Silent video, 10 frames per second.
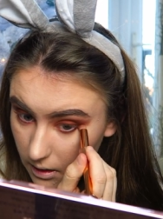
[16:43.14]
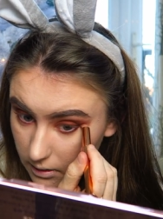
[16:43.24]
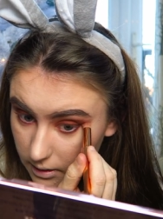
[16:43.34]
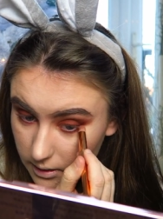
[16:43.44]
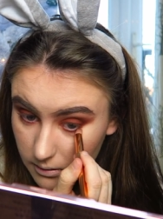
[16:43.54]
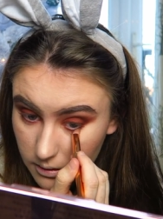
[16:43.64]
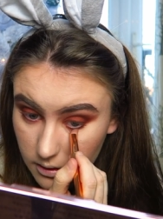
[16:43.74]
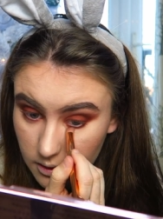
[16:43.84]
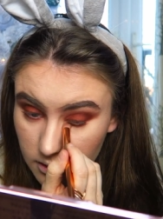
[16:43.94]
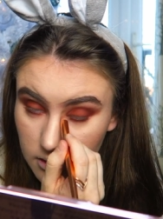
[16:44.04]
Hello.
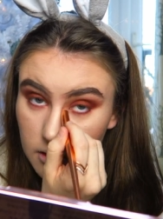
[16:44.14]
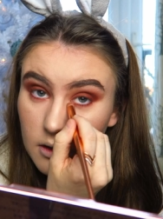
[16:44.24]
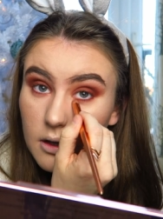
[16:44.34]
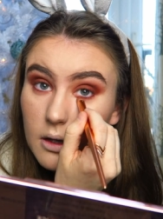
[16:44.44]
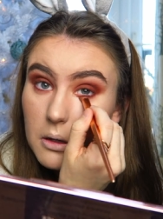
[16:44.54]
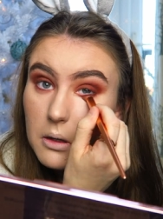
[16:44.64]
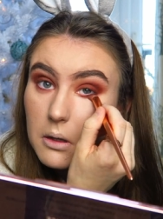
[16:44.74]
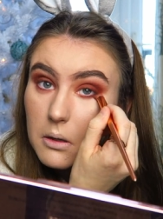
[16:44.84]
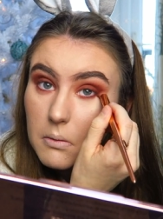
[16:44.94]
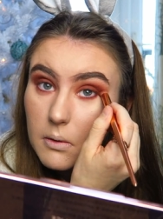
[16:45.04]

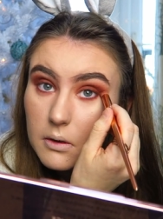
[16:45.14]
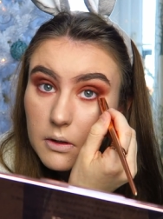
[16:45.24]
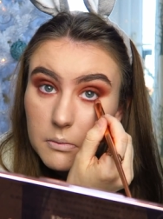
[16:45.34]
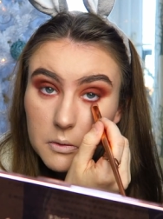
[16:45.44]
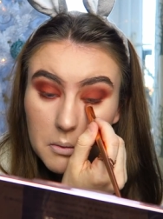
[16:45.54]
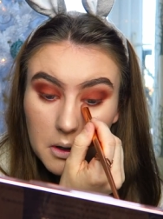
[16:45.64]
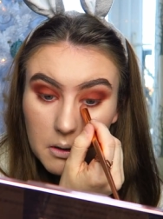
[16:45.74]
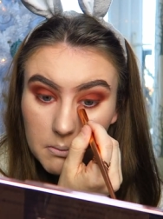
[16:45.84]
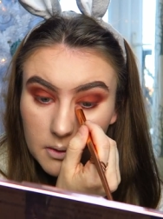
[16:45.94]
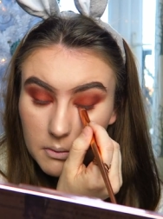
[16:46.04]
Welcome to my
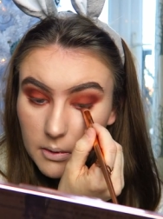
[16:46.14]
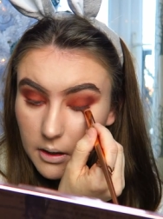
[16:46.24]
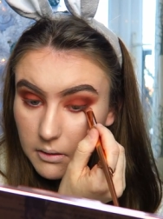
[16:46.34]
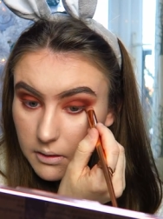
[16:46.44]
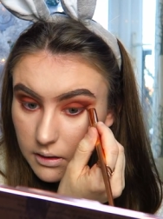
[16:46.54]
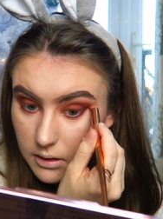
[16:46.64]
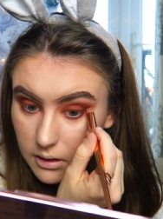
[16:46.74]
humble abode.